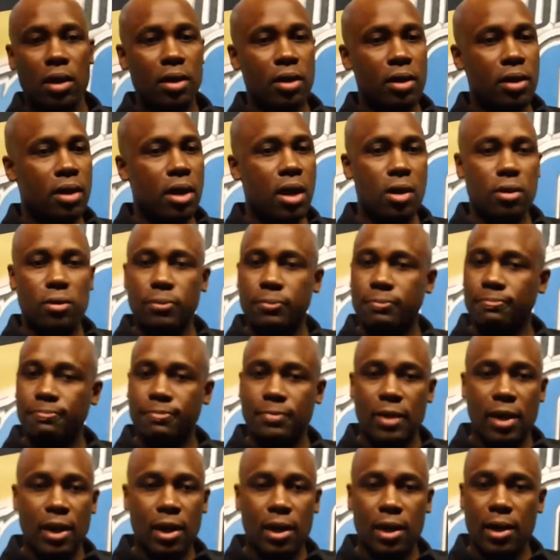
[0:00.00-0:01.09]
No,
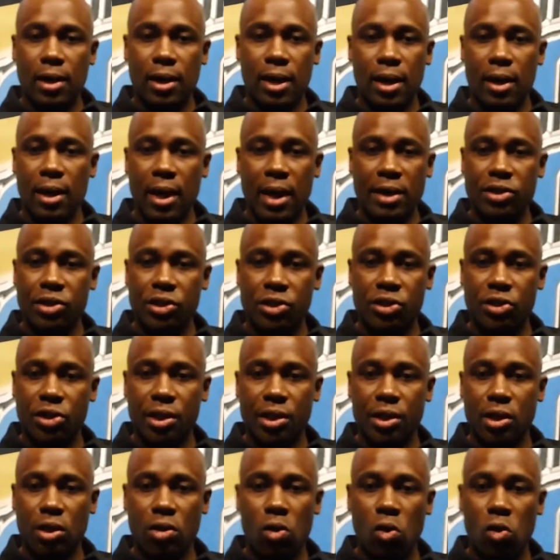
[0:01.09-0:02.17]
uh, I, just
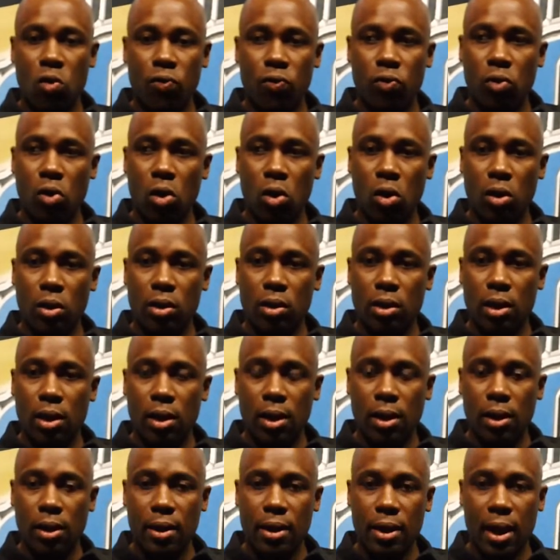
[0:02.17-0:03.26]
think uh, overall,
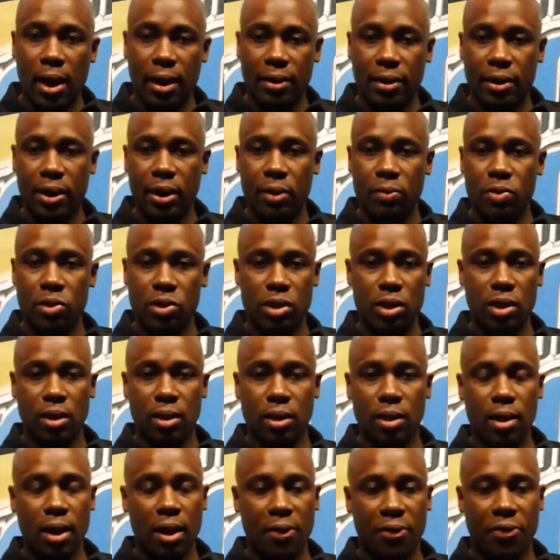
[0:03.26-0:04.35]
uh, I think it was a,
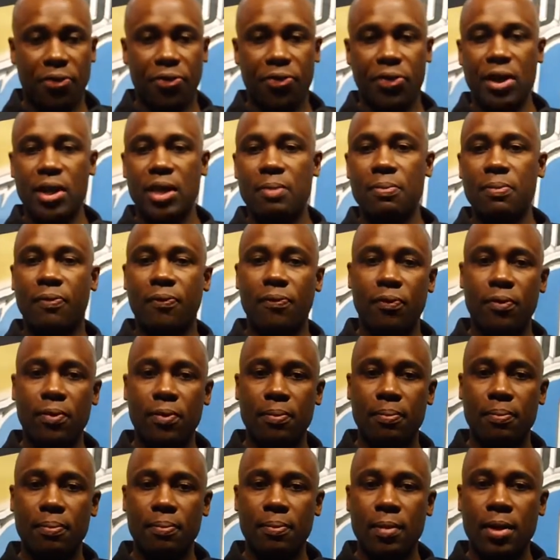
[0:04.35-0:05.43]
a theme
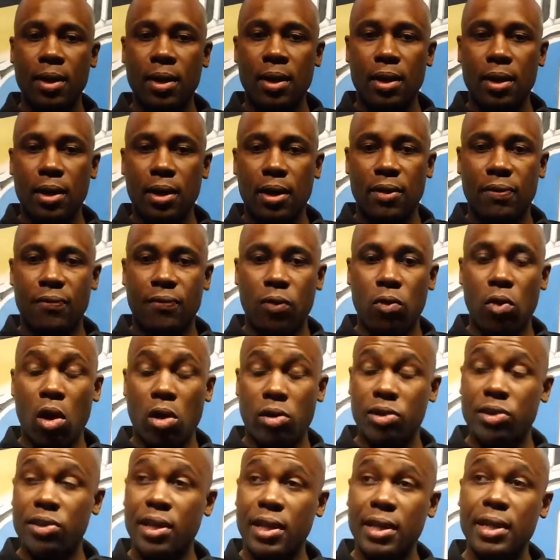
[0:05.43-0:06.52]
uh, for our
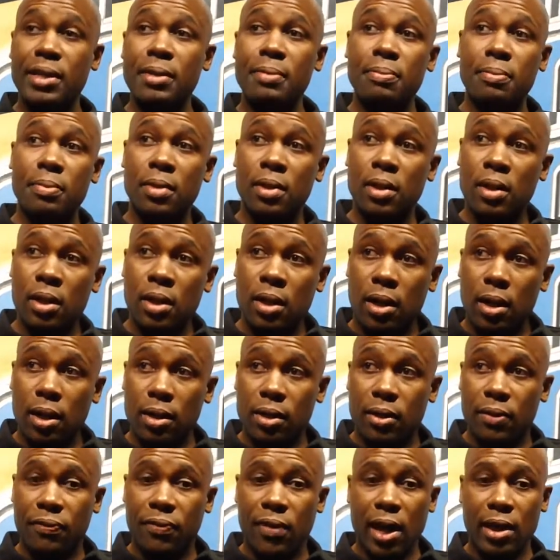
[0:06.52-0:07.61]
team. Uh,
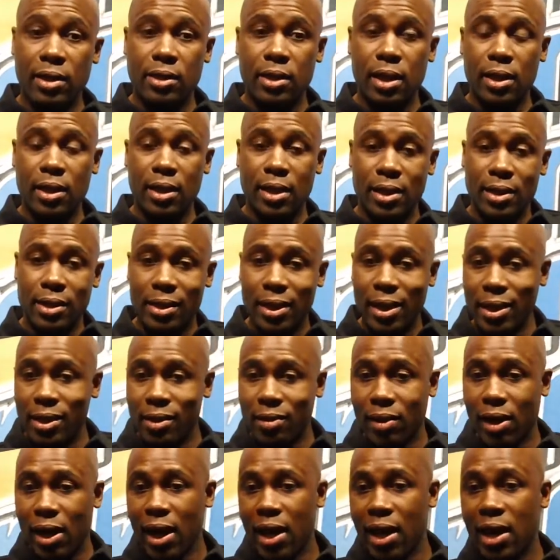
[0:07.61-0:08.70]
the fact that Indiana
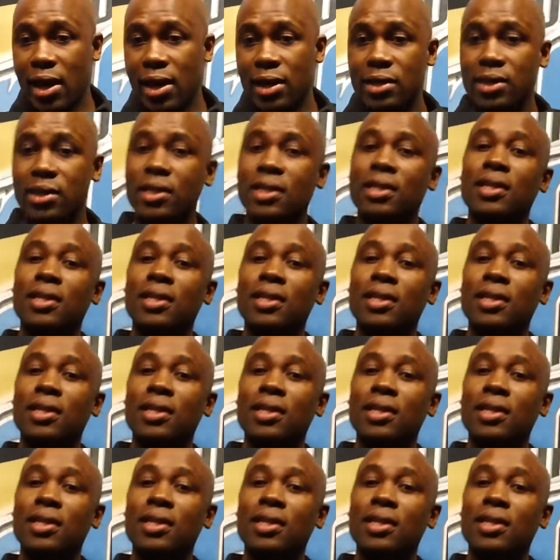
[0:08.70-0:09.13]
had